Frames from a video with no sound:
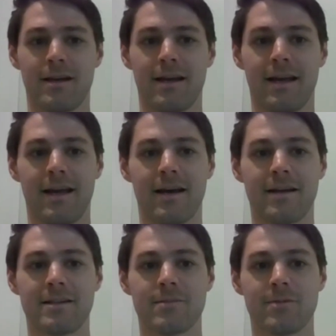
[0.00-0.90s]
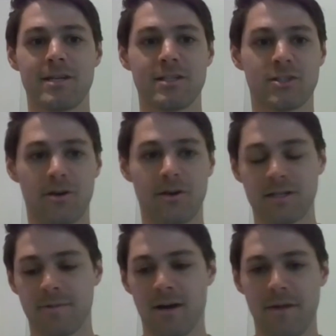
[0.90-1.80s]
And we started
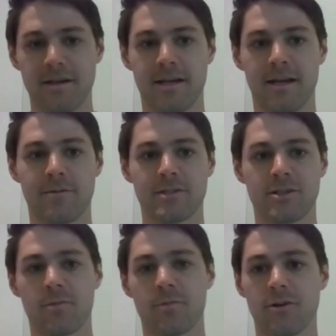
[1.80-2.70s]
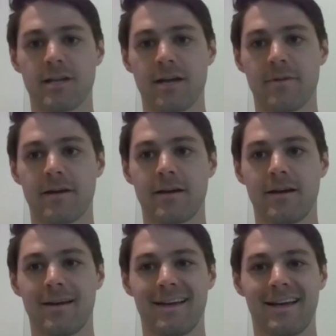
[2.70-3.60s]
experimenting, we started prototyping,
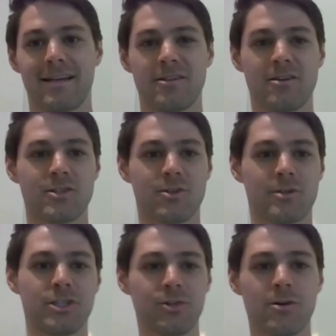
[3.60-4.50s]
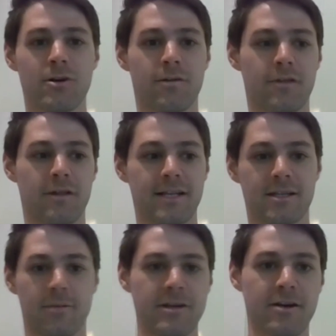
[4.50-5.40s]
and long story short, over the last
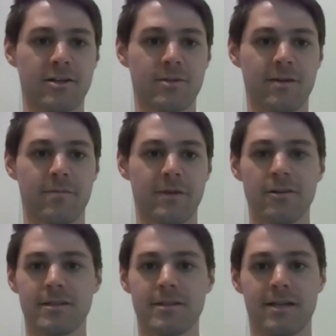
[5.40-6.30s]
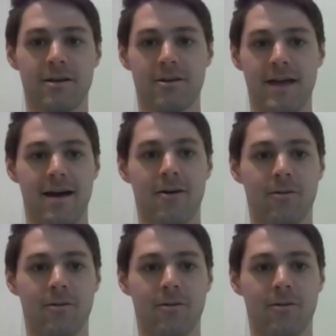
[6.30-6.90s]
couple of years, we've built and are now